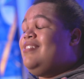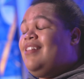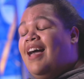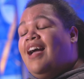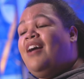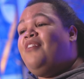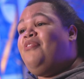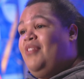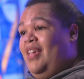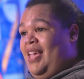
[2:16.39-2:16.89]

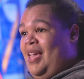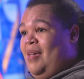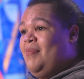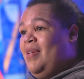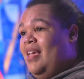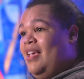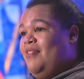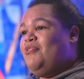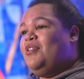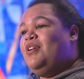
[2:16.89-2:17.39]
laughing at
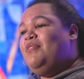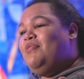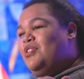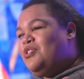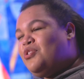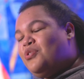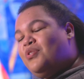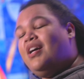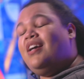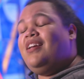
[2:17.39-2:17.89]
me for even
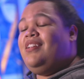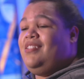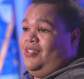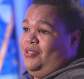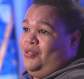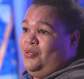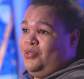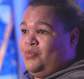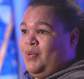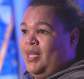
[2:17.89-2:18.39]
trying
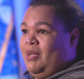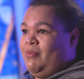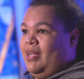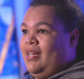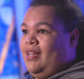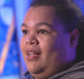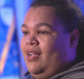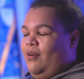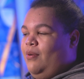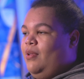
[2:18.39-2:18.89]
to lose weight
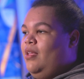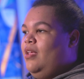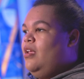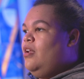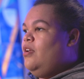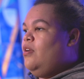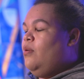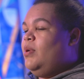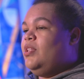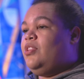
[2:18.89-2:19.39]
right now.
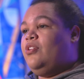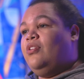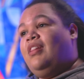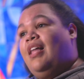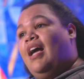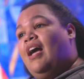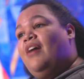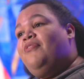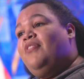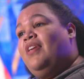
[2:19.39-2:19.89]
No, what they're
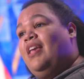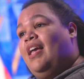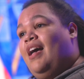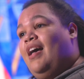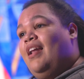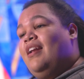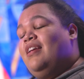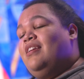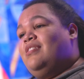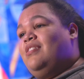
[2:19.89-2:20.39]
laughing
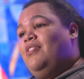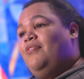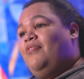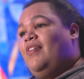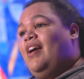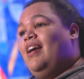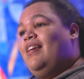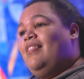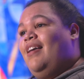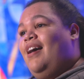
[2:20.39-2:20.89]
at is the
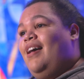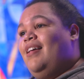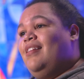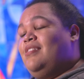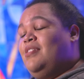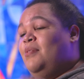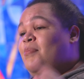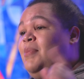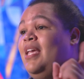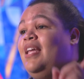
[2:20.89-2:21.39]
fact that
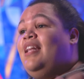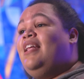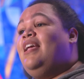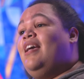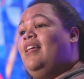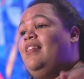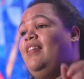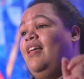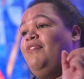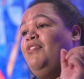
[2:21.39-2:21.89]
some
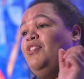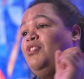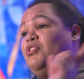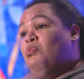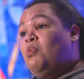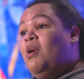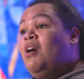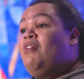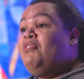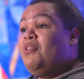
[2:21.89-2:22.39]
idiot left their
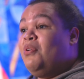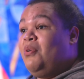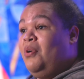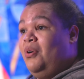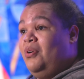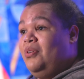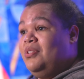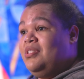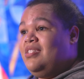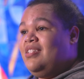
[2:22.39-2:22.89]

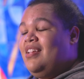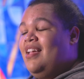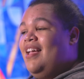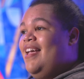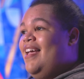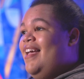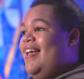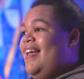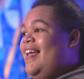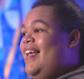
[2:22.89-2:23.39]
12-year-olds
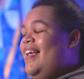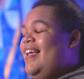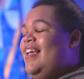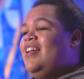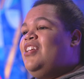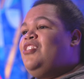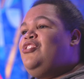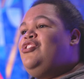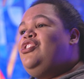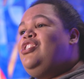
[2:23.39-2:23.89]

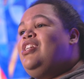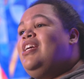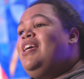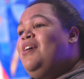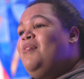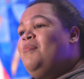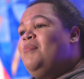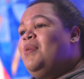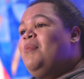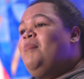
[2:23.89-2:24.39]
in a
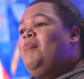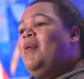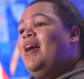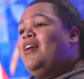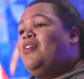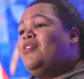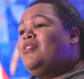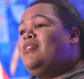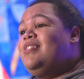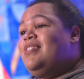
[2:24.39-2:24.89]
gym
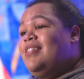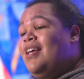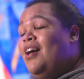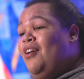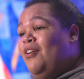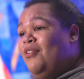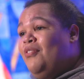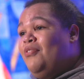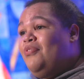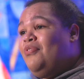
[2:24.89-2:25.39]
by
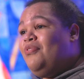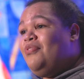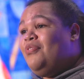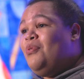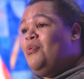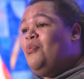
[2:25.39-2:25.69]
herself,